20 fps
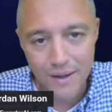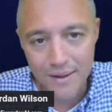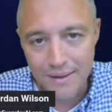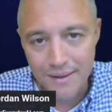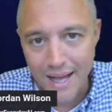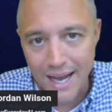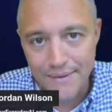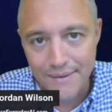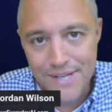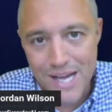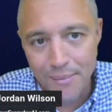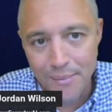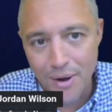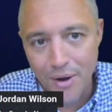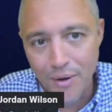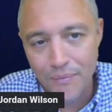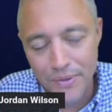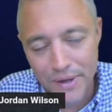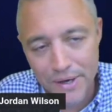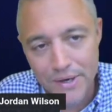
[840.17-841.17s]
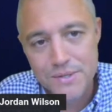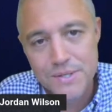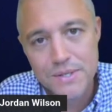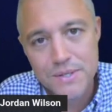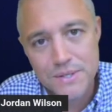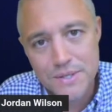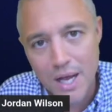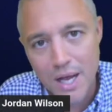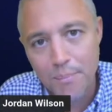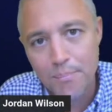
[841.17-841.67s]
in the live demo,
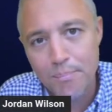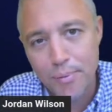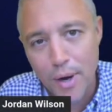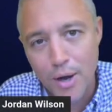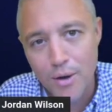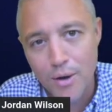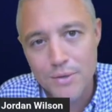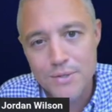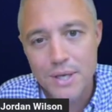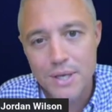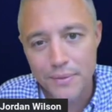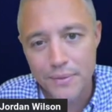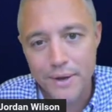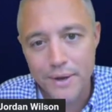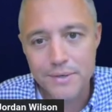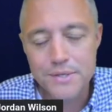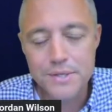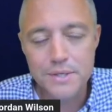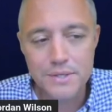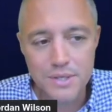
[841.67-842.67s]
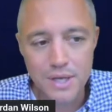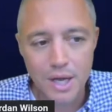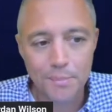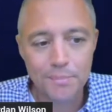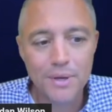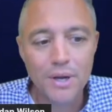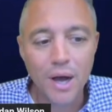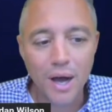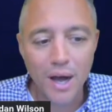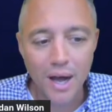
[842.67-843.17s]
there's some pros and there's
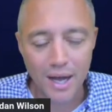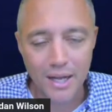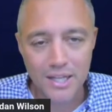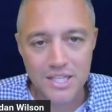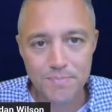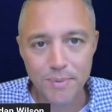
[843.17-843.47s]
some cons,